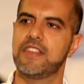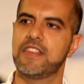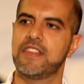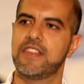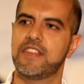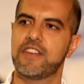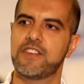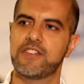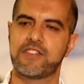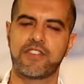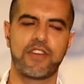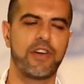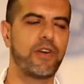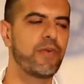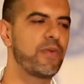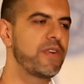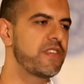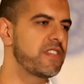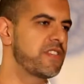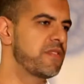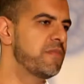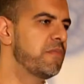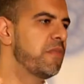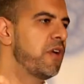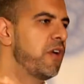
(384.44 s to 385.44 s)
there's
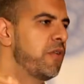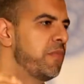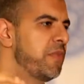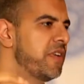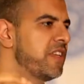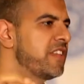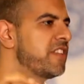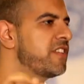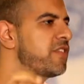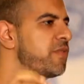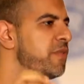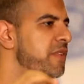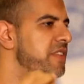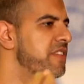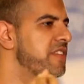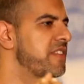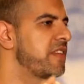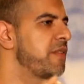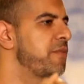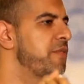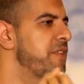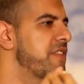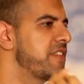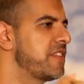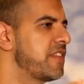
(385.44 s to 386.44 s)
always a moment when
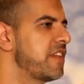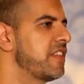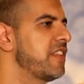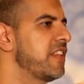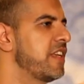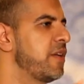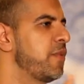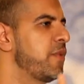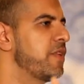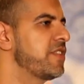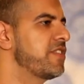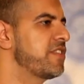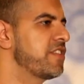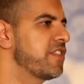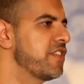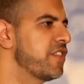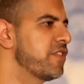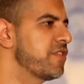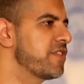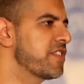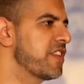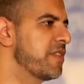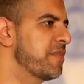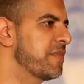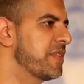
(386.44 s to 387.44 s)
someone suddenly wants to
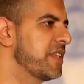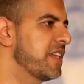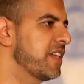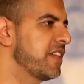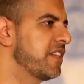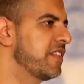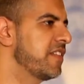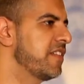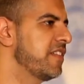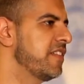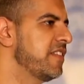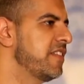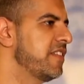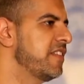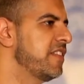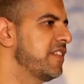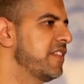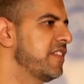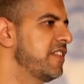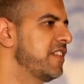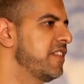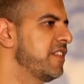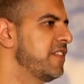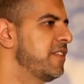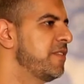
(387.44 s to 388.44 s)
know something,
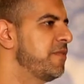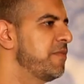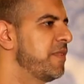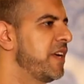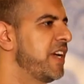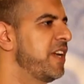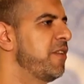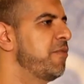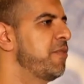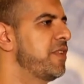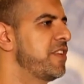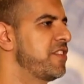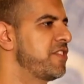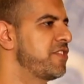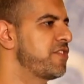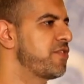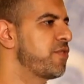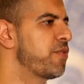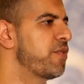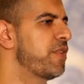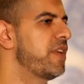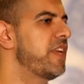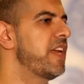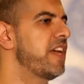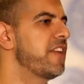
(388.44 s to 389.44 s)
right? When a
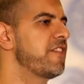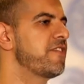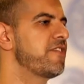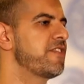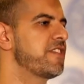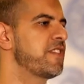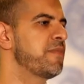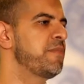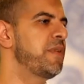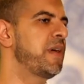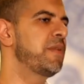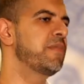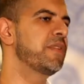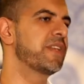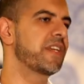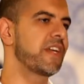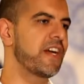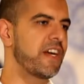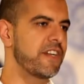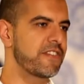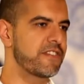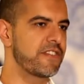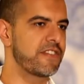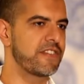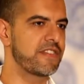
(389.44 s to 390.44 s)
story enters the public
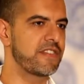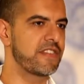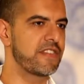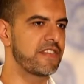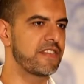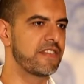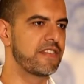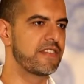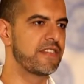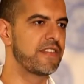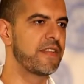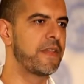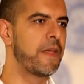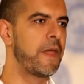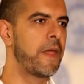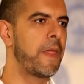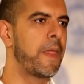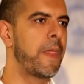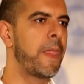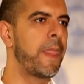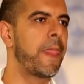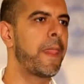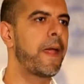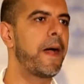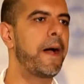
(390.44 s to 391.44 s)
consciousness.
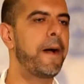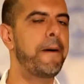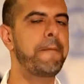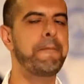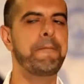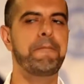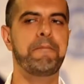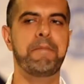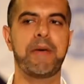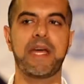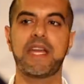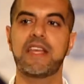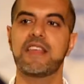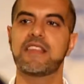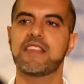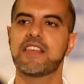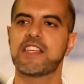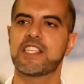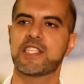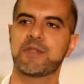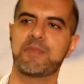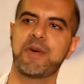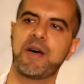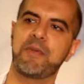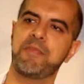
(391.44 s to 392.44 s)
Many
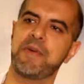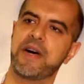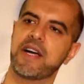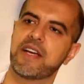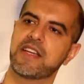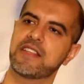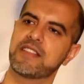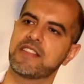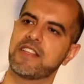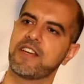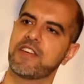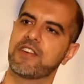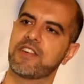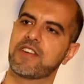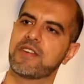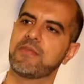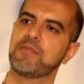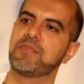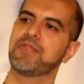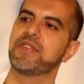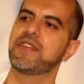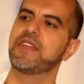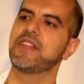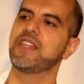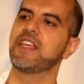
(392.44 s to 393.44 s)
things about Pakistan are
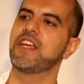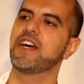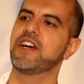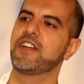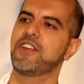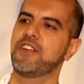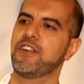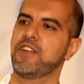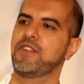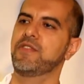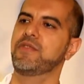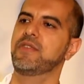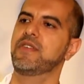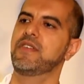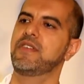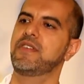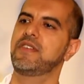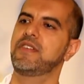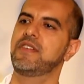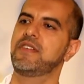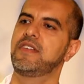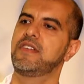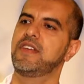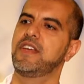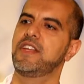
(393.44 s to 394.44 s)
completely unknown
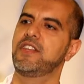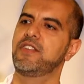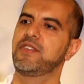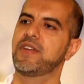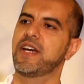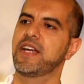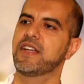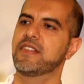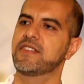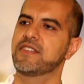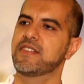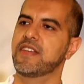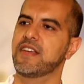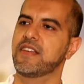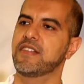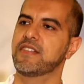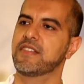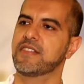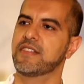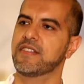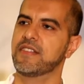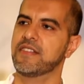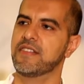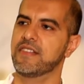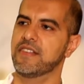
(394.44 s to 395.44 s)
in the United
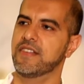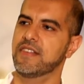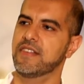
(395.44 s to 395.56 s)
States.